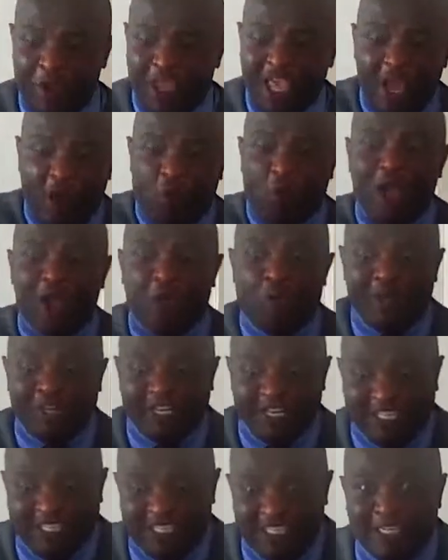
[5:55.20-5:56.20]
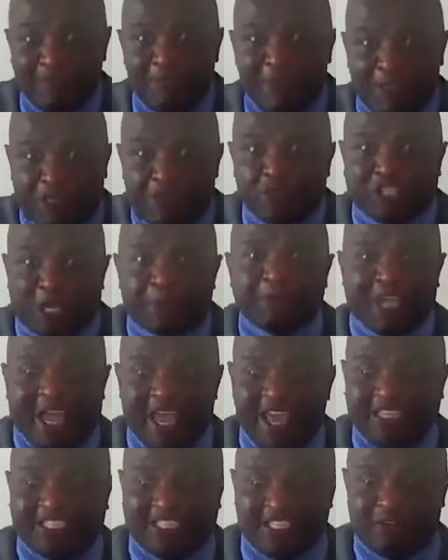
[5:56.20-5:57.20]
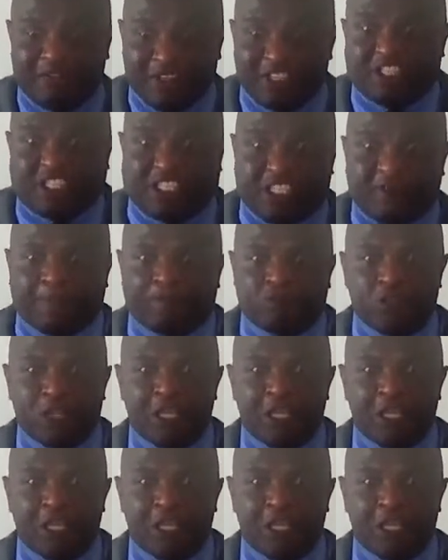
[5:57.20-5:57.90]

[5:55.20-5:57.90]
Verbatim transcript: here where we read in Matthew chapter 18 verse 3,